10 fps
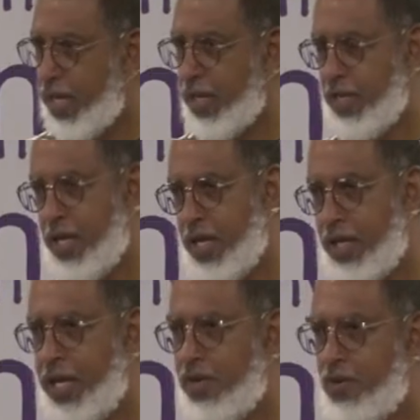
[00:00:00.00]
uh,
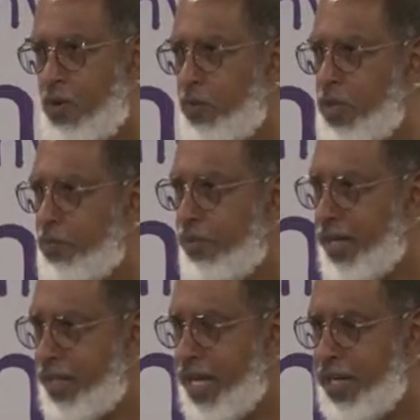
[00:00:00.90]
later on, we'll
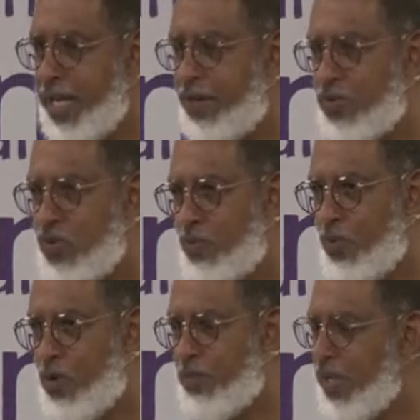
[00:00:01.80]
break that down some
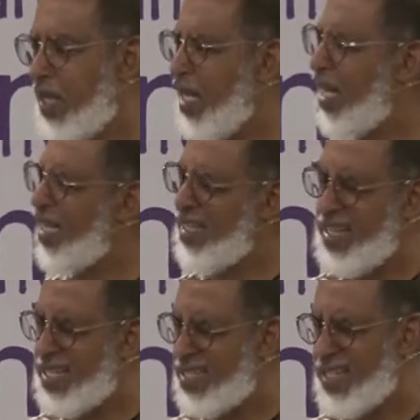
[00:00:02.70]
more, but
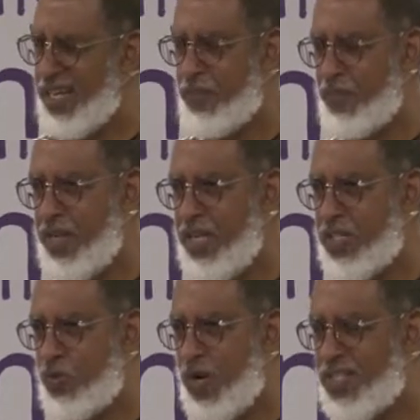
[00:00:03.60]
it's,
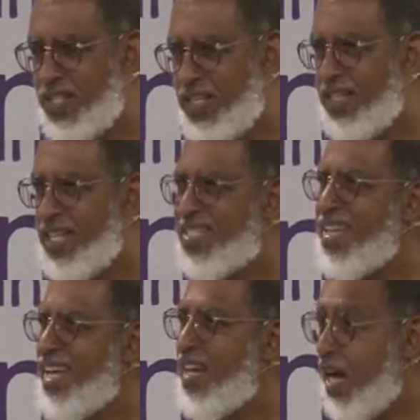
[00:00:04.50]
it's what's good that's
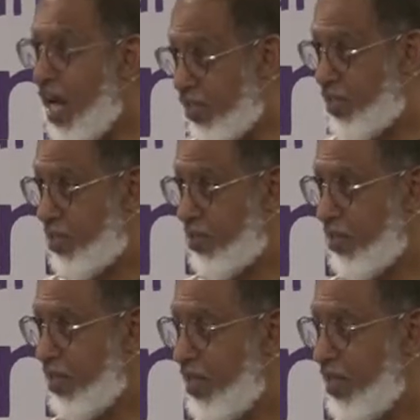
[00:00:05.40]
in us